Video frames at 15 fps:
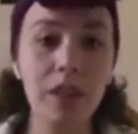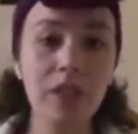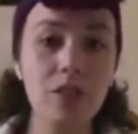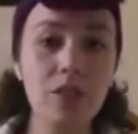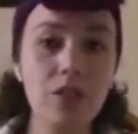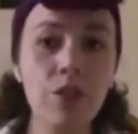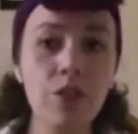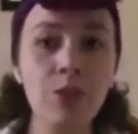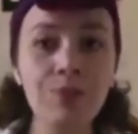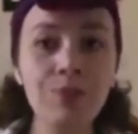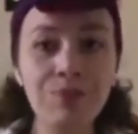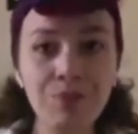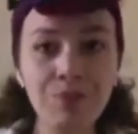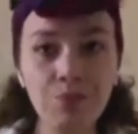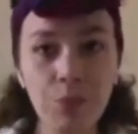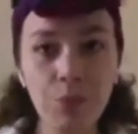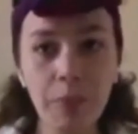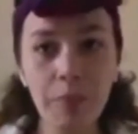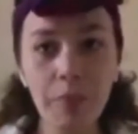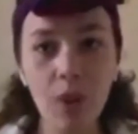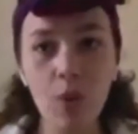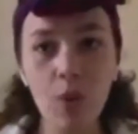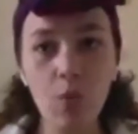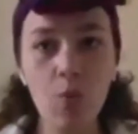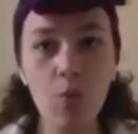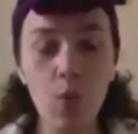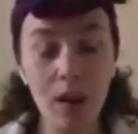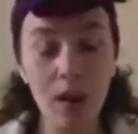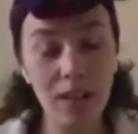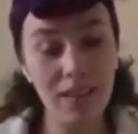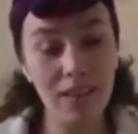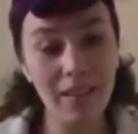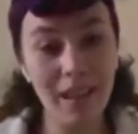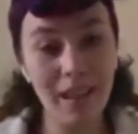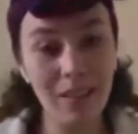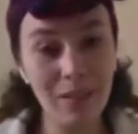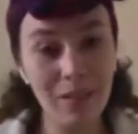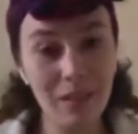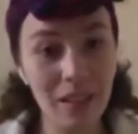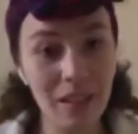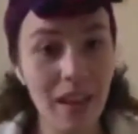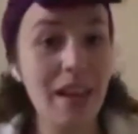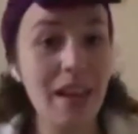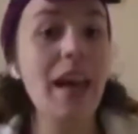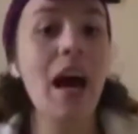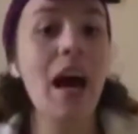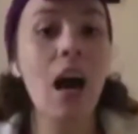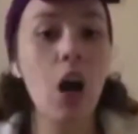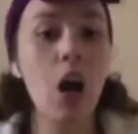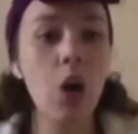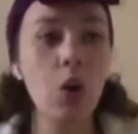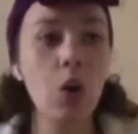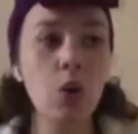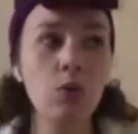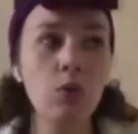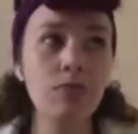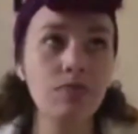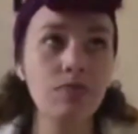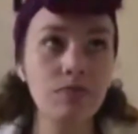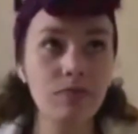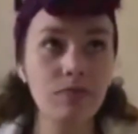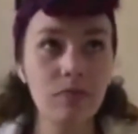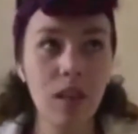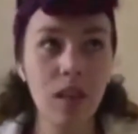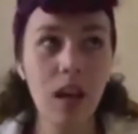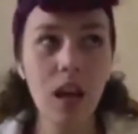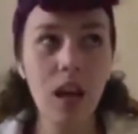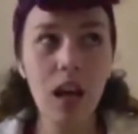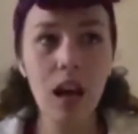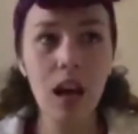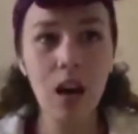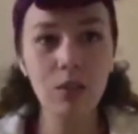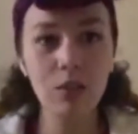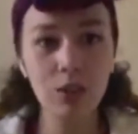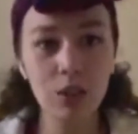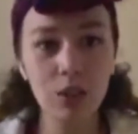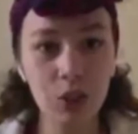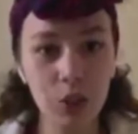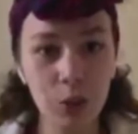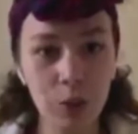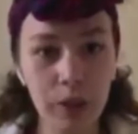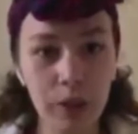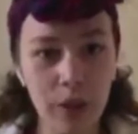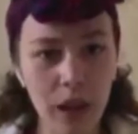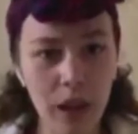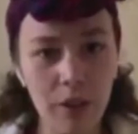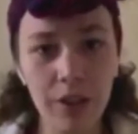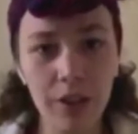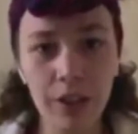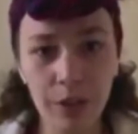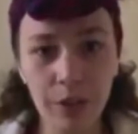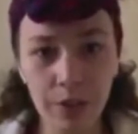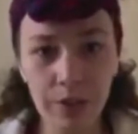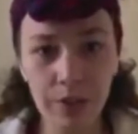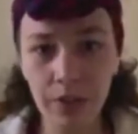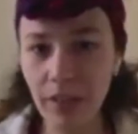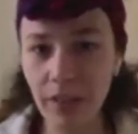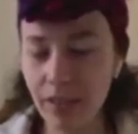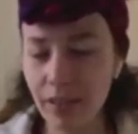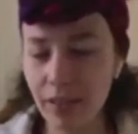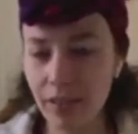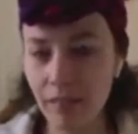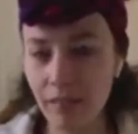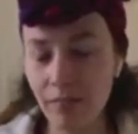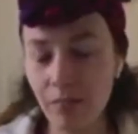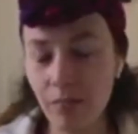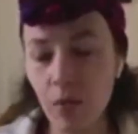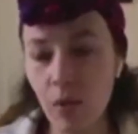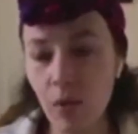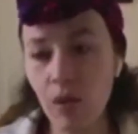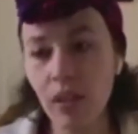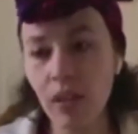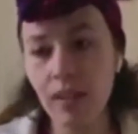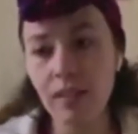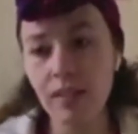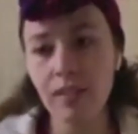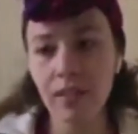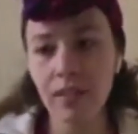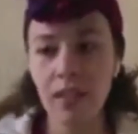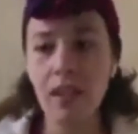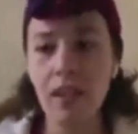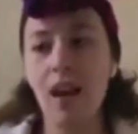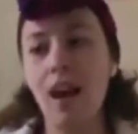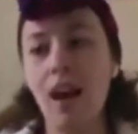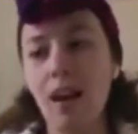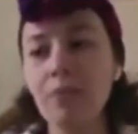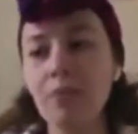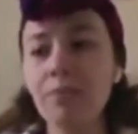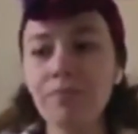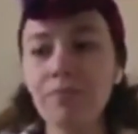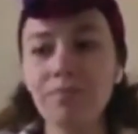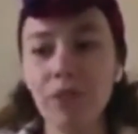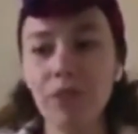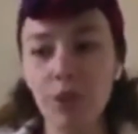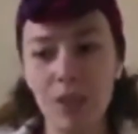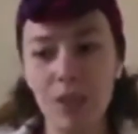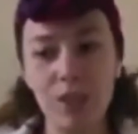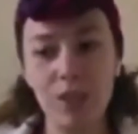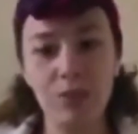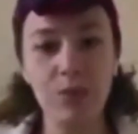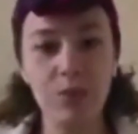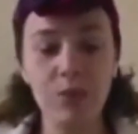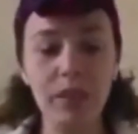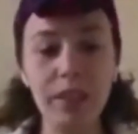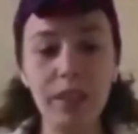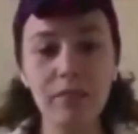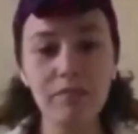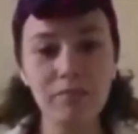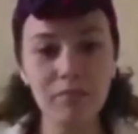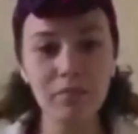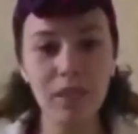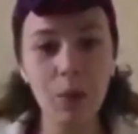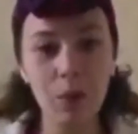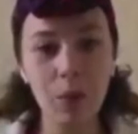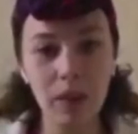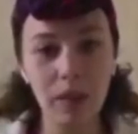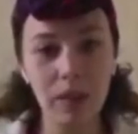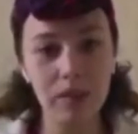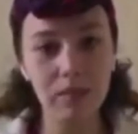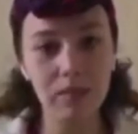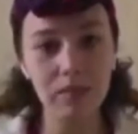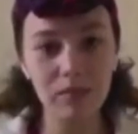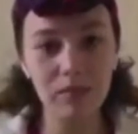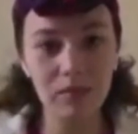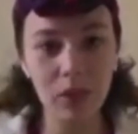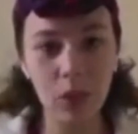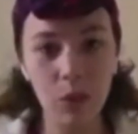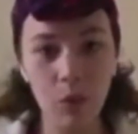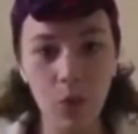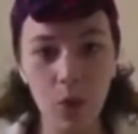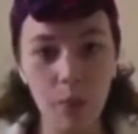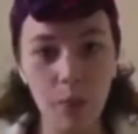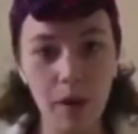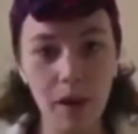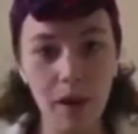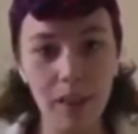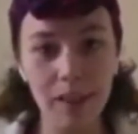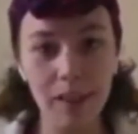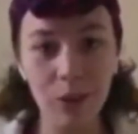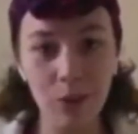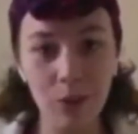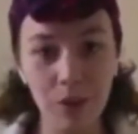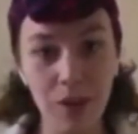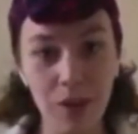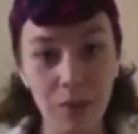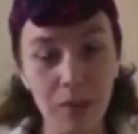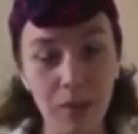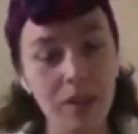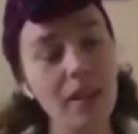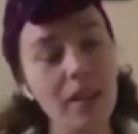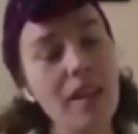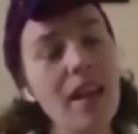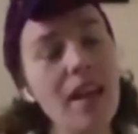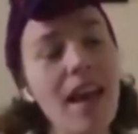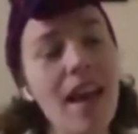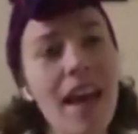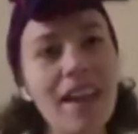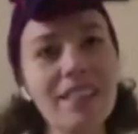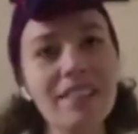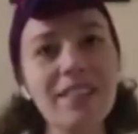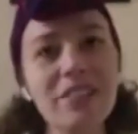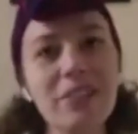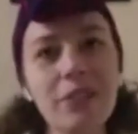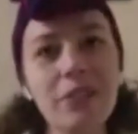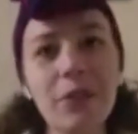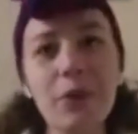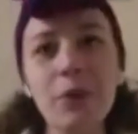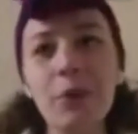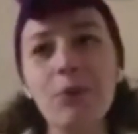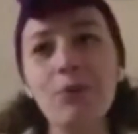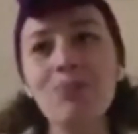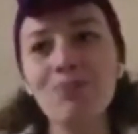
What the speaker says: so what that and how to do it or how to use it, that's more or less the question was really, I want to know more about how to do breath work. And so